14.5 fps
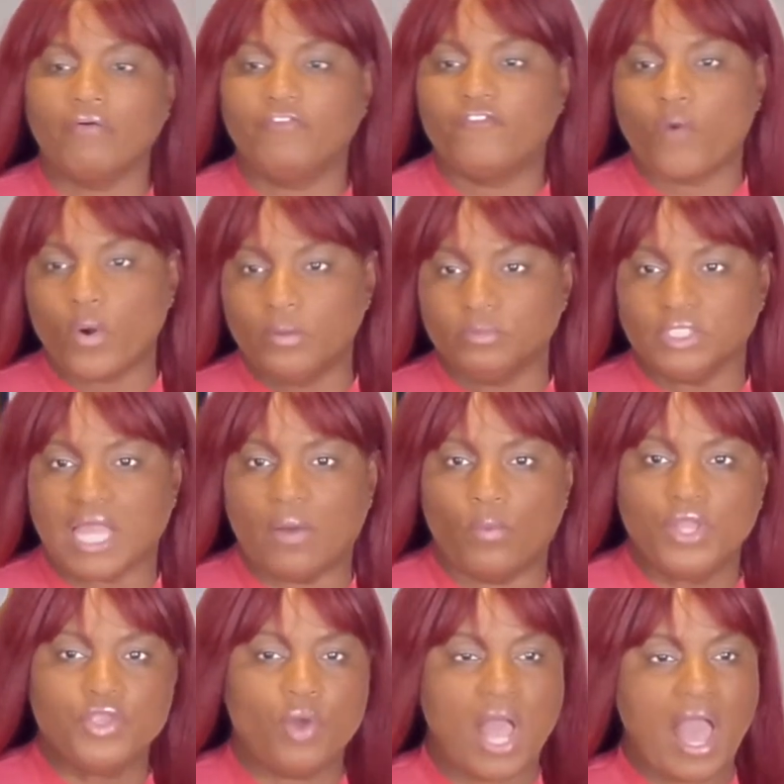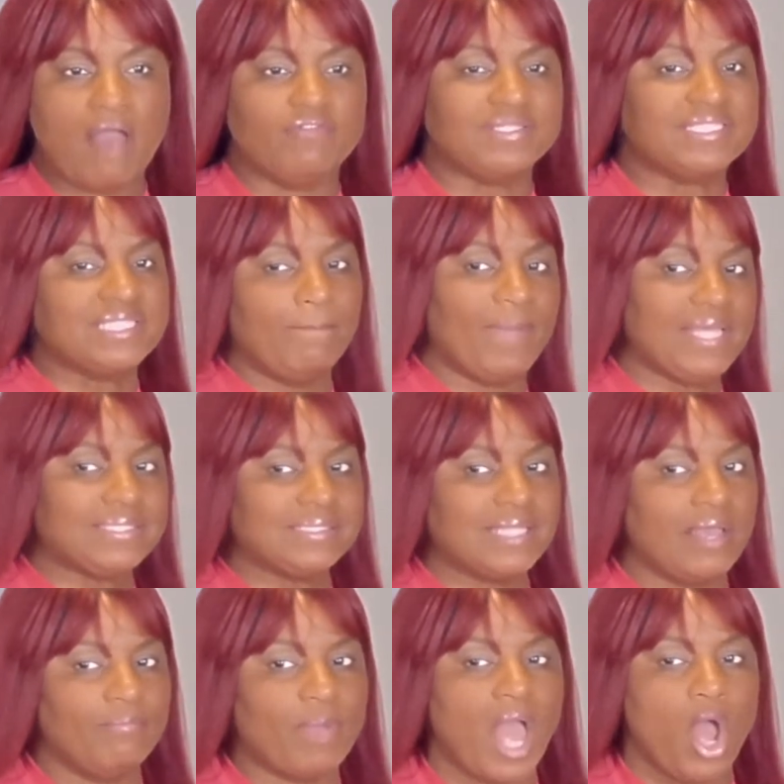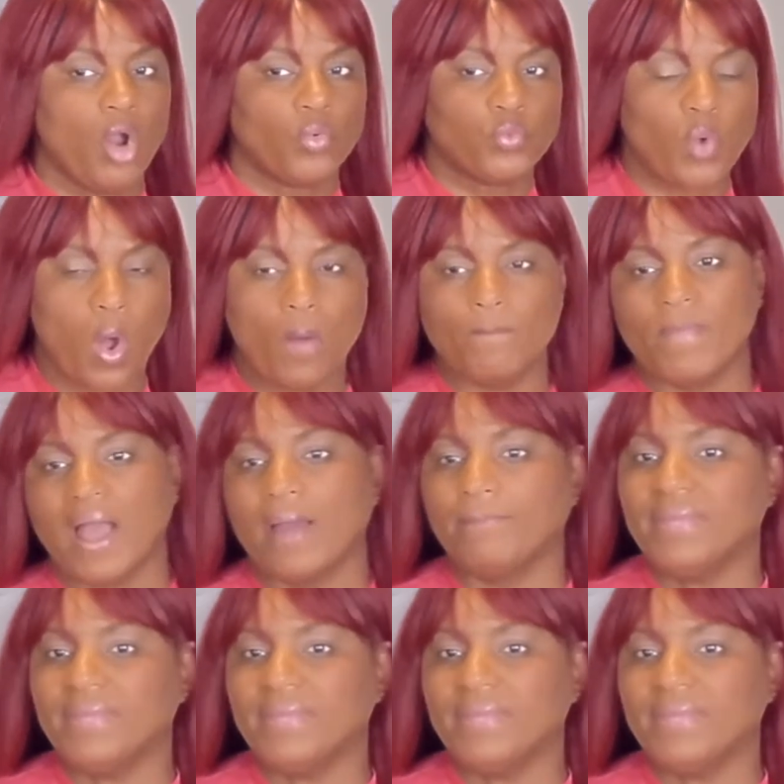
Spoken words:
formula, when you have a step-by-step roadmap,